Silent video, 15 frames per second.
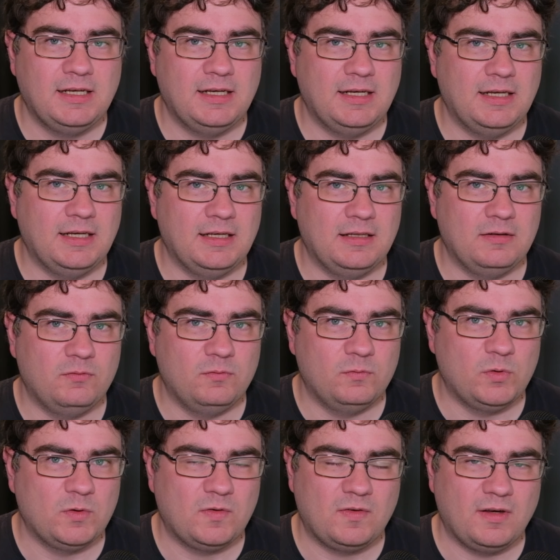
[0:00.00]
and
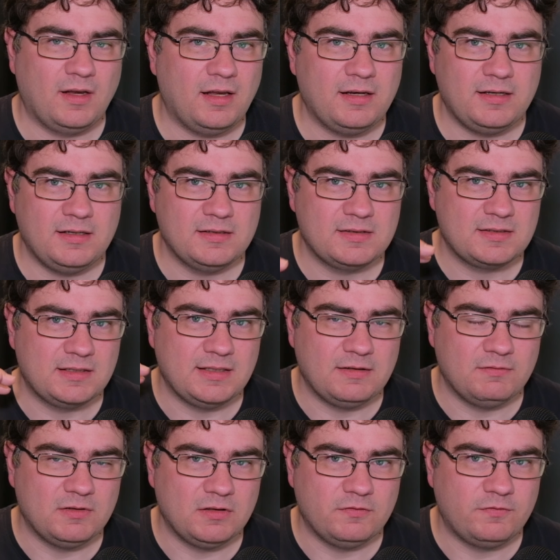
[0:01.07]
want the highest
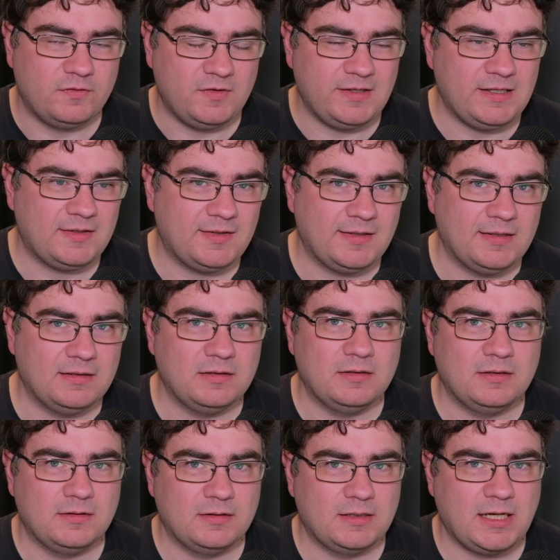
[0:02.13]
level of
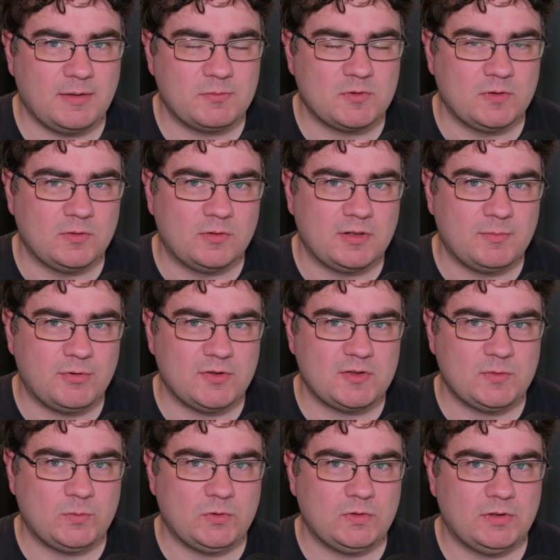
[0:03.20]
detail absolutely
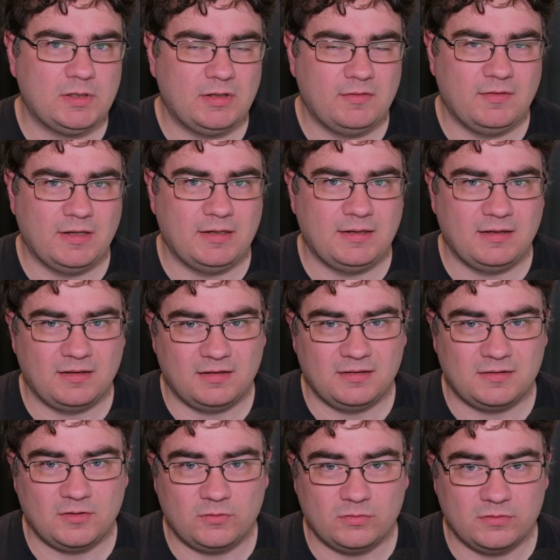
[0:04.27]
possible. Then I
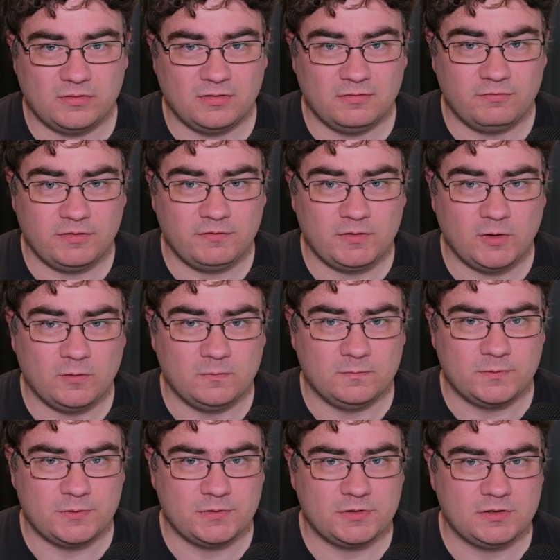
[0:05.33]
think the 250 ohm
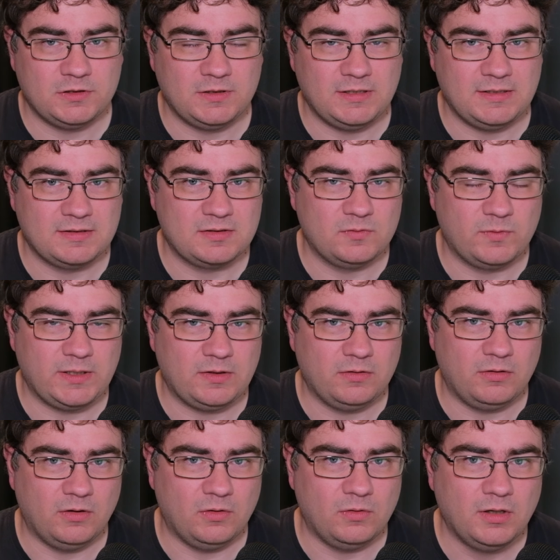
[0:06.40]
version is the way to
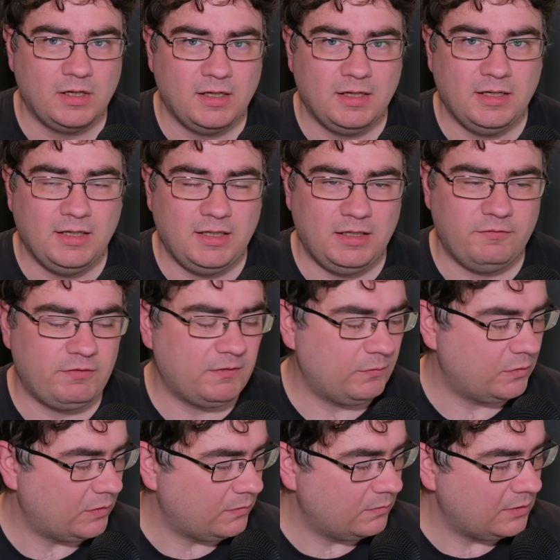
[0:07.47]
go. If I
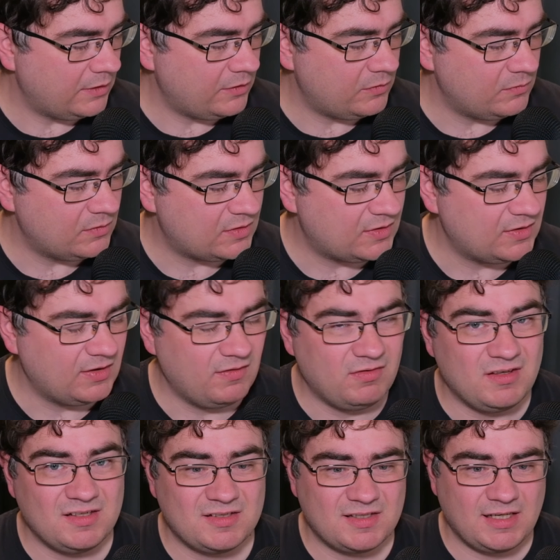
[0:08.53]
would only use
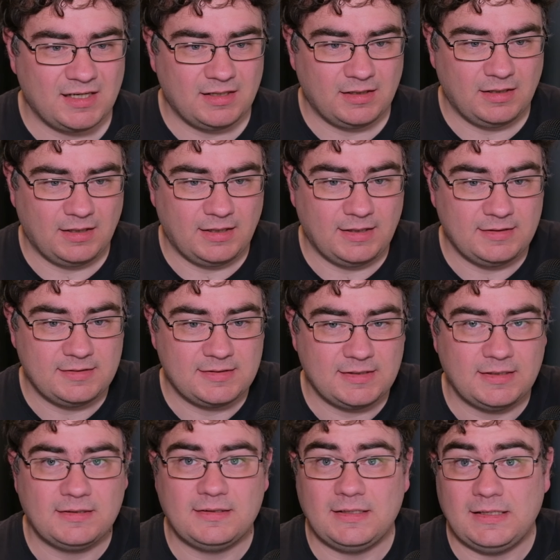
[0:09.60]
this
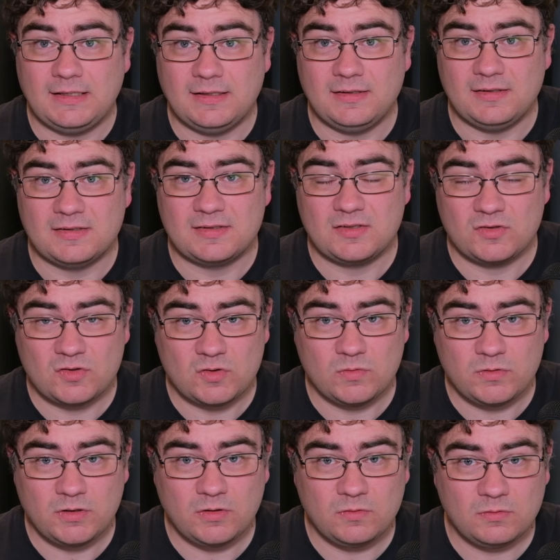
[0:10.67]
headset in this
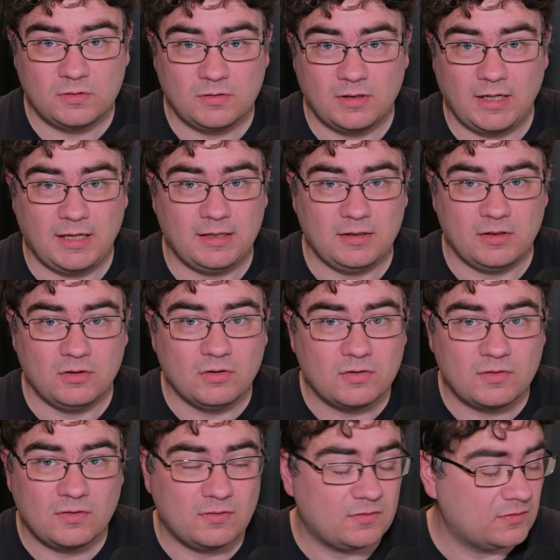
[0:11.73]
studio and
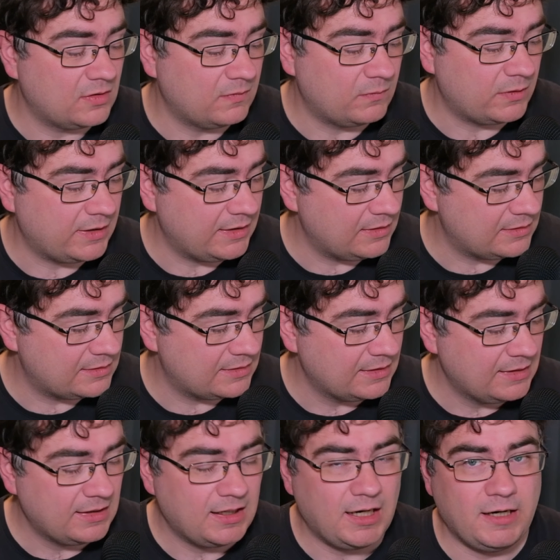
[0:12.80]
not somewhere else,
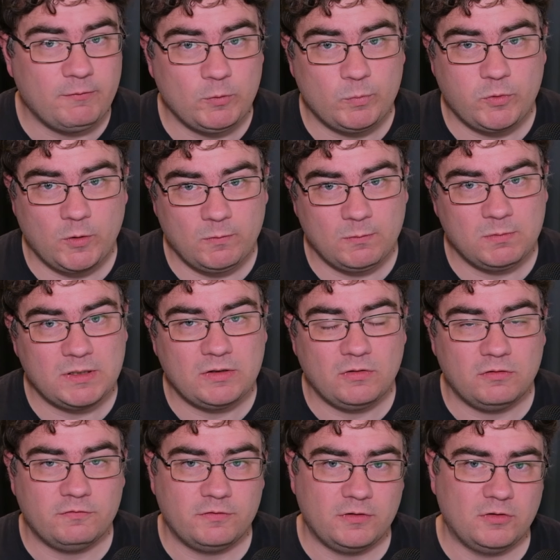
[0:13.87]
I would probably
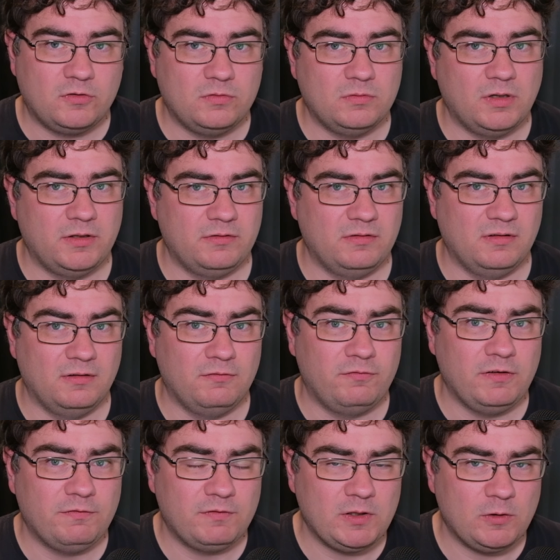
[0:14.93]
go for the
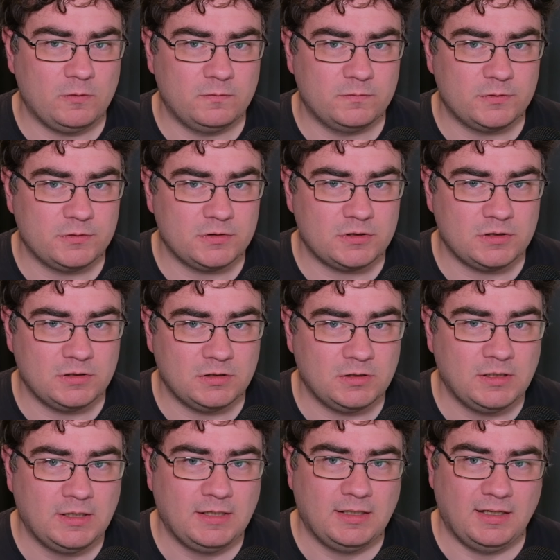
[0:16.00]
250 ohm
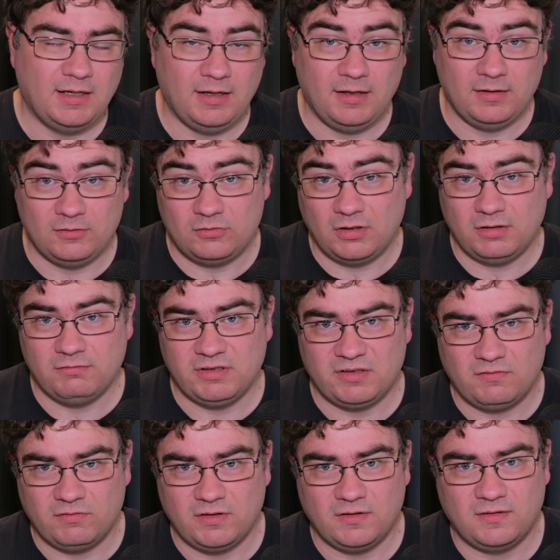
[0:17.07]
version and drive
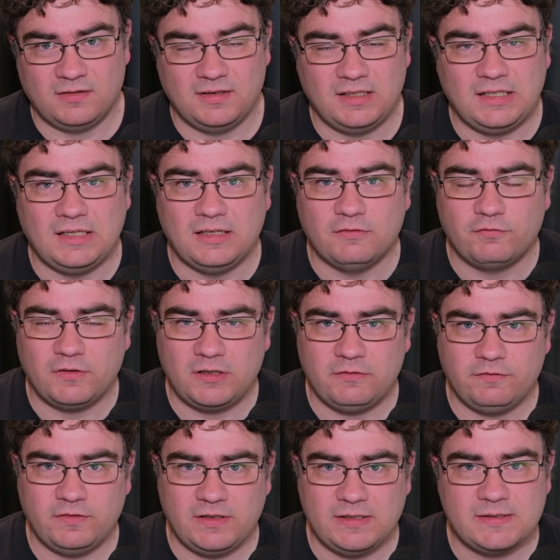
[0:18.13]
it with the
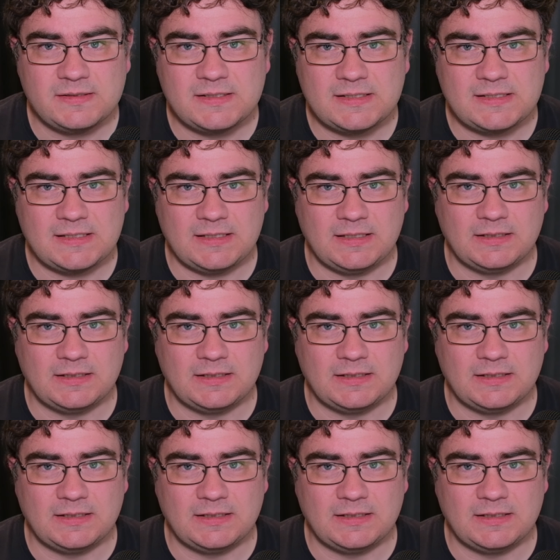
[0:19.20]
Fireface